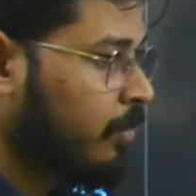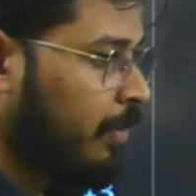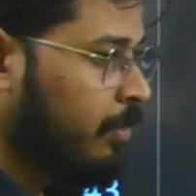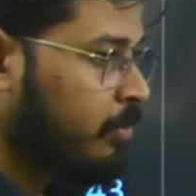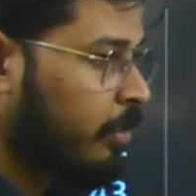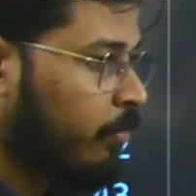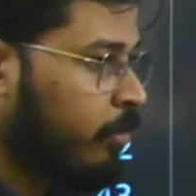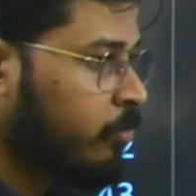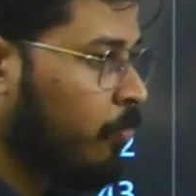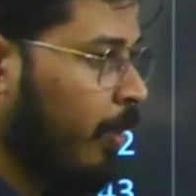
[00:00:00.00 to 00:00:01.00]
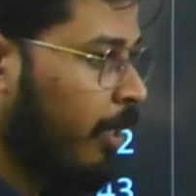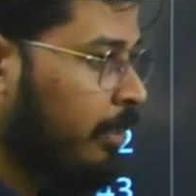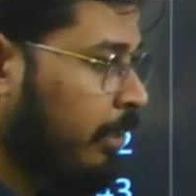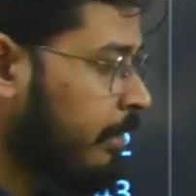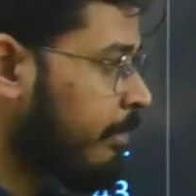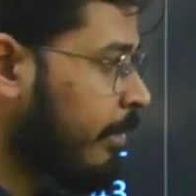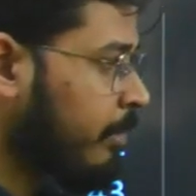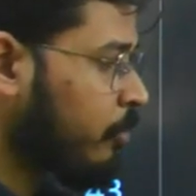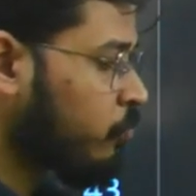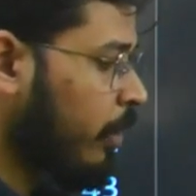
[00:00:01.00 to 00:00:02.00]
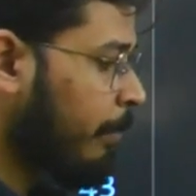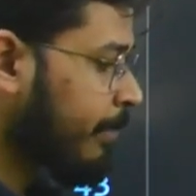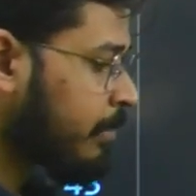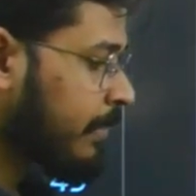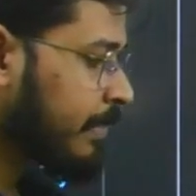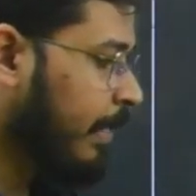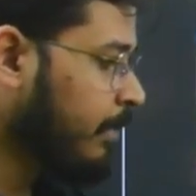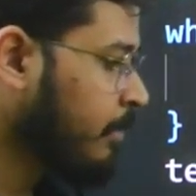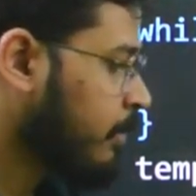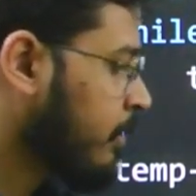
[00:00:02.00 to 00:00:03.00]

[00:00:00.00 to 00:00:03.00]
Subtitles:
is equals to n, in that case what happens is that